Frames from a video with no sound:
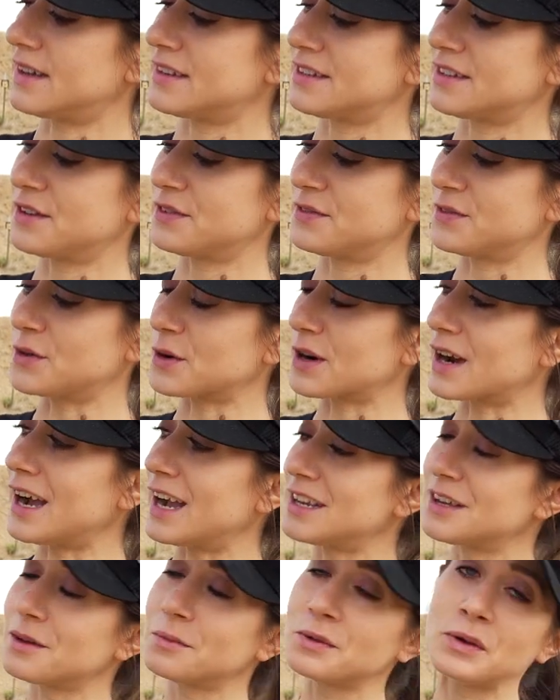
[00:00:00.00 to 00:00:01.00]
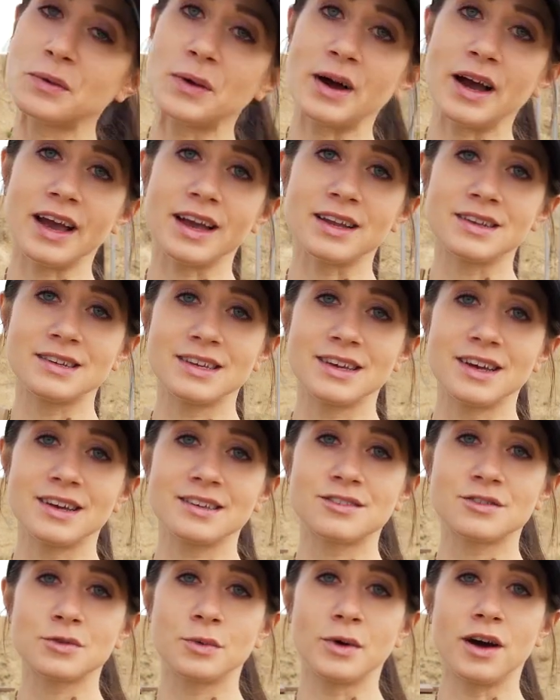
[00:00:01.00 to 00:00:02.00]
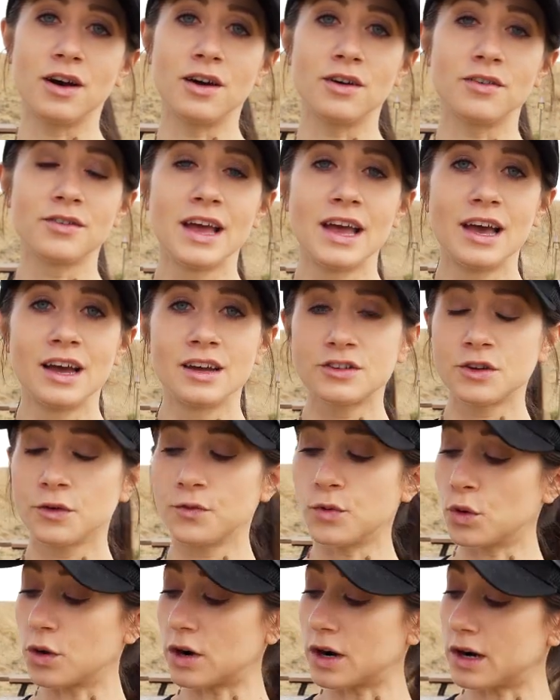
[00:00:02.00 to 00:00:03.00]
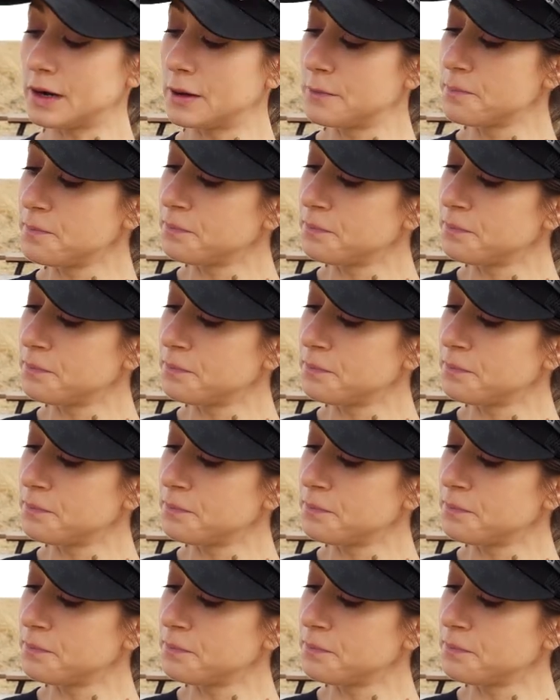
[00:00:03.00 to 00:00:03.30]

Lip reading: Tavor IWI TS12 Tavor.